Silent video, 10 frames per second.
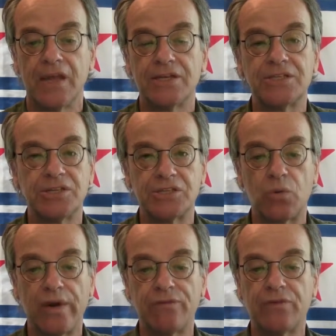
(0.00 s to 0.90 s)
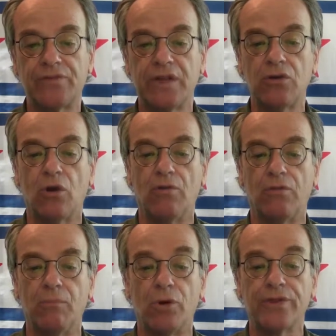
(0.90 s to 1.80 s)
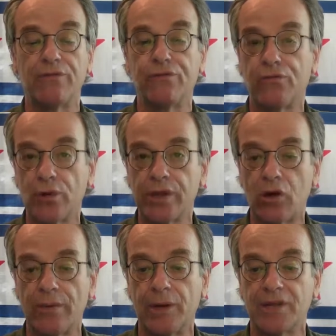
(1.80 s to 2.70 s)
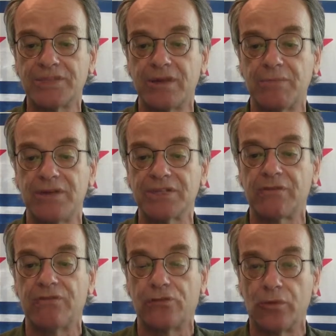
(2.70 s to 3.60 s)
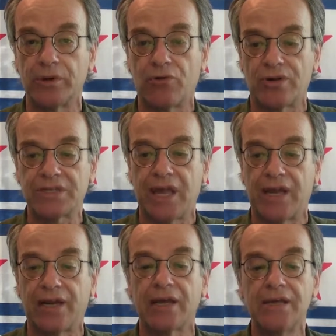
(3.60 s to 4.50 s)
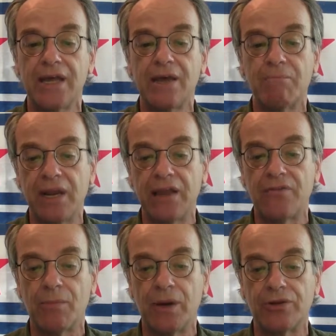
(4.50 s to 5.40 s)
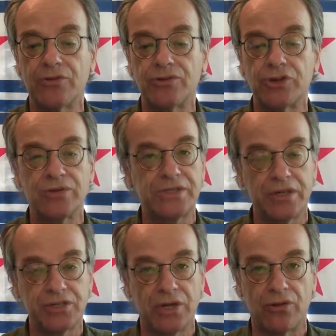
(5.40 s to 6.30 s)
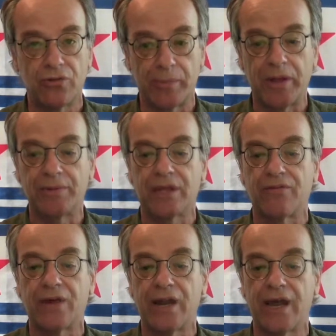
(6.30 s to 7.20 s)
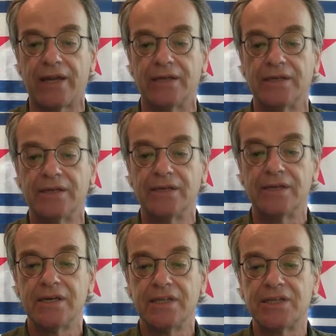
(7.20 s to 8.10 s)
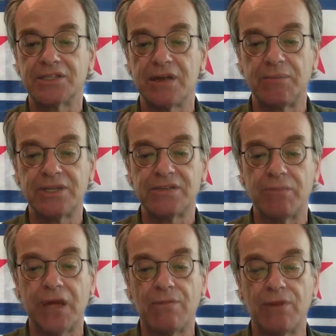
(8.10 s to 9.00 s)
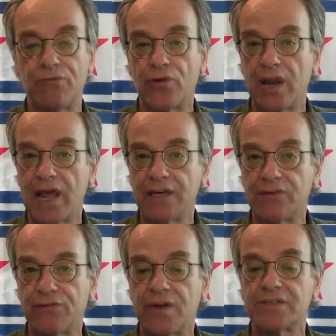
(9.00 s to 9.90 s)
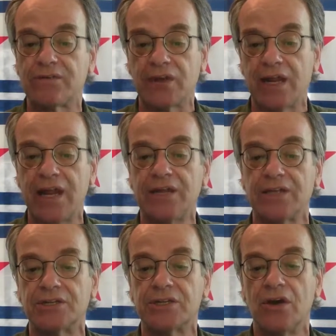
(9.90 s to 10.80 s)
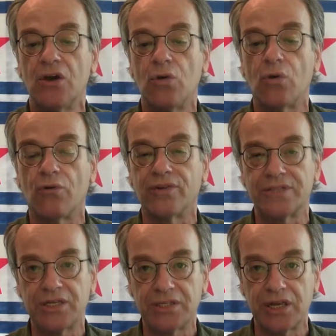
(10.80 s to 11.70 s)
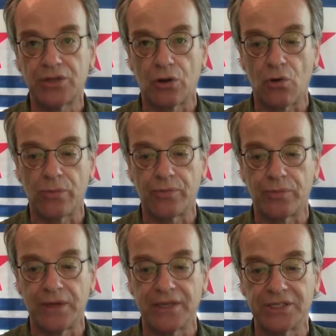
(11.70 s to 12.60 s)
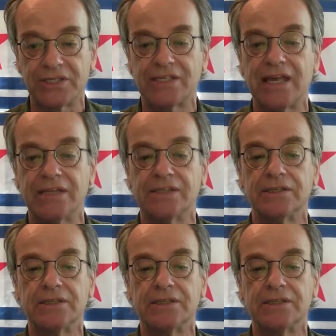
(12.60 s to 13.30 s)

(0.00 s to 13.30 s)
Since 2015, more than 40 common law assemblies have formed across Canada, many of them under the jurisdiction of the Republic of Canada. The assemblies have become the frontline defense of Canadians who are resisting the corporate police state.